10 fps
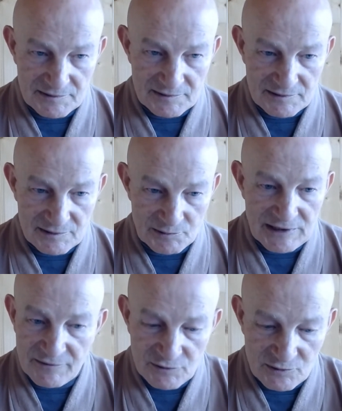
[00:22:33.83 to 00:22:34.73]
We
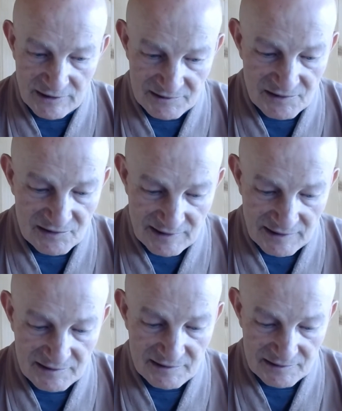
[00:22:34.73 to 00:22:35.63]
have to
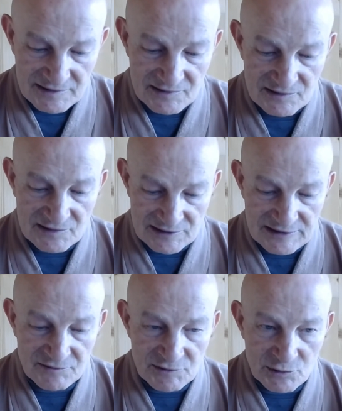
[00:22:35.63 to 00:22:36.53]
understand these 3
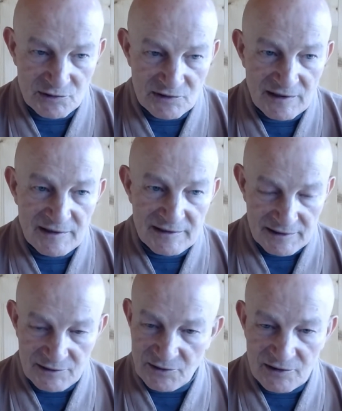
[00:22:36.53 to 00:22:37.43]
views
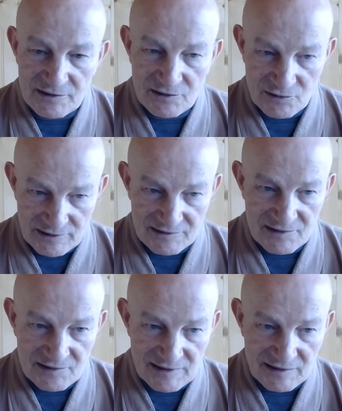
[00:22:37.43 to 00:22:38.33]
in order to
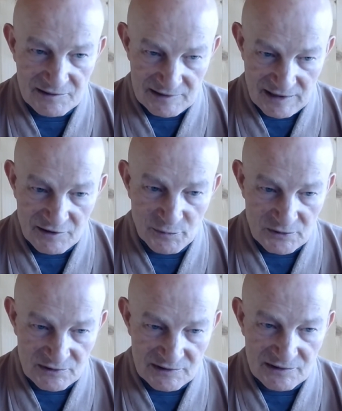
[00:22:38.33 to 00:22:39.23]
understand the
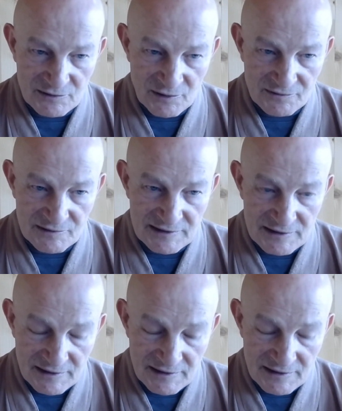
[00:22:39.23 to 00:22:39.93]
exposition of the